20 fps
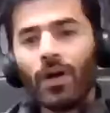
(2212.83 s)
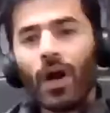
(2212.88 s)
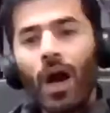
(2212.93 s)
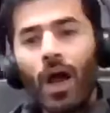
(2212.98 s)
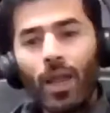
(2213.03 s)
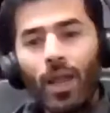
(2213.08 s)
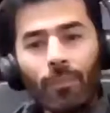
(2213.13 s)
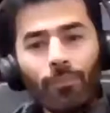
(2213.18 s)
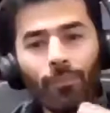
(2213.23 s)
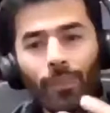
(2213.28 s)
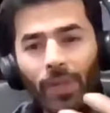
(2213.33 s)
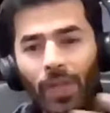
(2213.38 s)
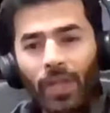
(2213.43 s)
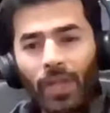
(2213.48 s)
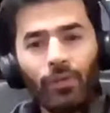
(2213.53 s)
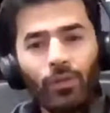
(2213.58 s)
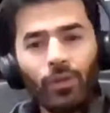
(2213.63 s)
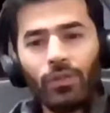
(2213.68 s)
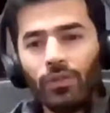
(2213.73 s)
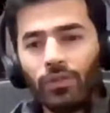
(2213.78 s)
Well, I am
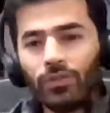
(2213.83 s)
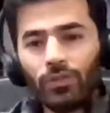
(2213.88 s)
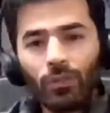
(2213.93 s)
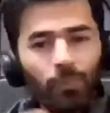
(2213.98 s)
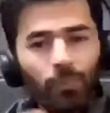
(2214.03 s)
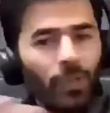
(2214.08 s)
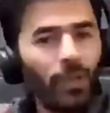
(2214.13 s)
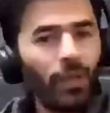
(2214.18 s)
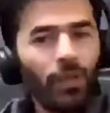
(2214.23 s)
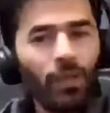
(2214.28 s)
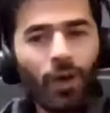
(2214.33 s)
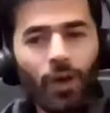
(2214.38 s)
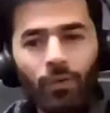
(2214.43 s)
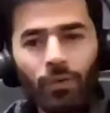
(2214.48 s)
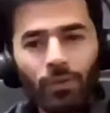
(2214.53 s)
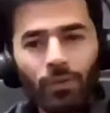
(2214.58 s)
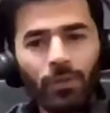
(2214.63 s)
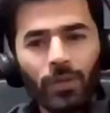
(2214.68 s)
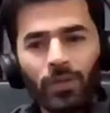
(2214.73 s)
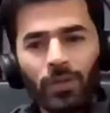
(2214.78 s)
playing with you, so play
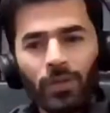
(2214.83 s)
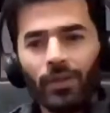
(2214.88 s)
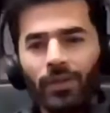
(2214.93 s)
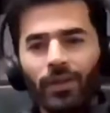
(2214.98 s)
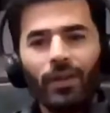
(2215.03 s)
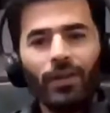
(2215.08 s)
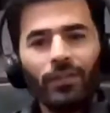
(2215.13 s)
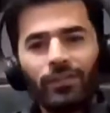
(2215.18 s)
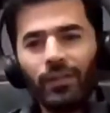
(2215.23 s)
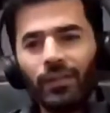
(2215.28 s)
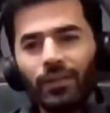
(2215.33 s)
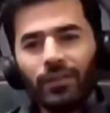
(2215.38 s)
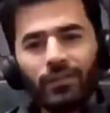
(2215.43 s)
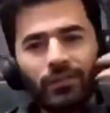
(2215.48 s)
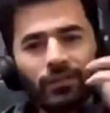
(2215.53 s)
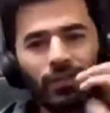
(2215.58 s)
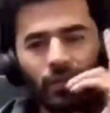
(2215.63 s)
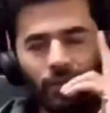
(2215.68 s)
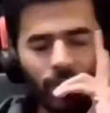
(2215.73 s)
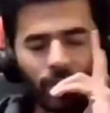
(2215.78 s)
along with me. I say,
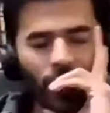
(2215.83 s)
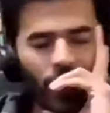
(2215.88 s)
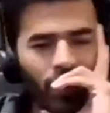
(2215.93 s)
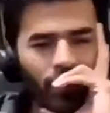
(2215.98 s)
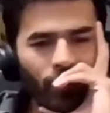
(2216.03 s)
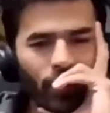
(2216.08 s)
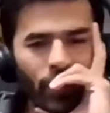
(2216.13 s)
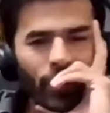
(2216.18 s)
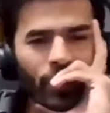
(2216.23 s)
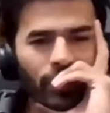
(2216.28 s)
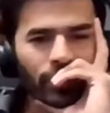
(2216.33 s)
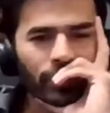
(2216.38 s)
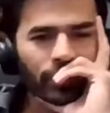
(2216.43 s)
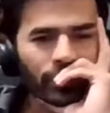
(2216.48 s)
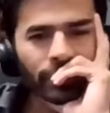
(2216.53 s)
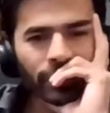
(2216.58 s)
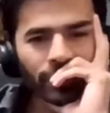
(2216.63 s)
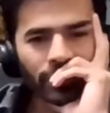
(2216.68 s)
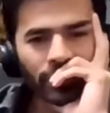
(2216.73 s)
so yeah, why not?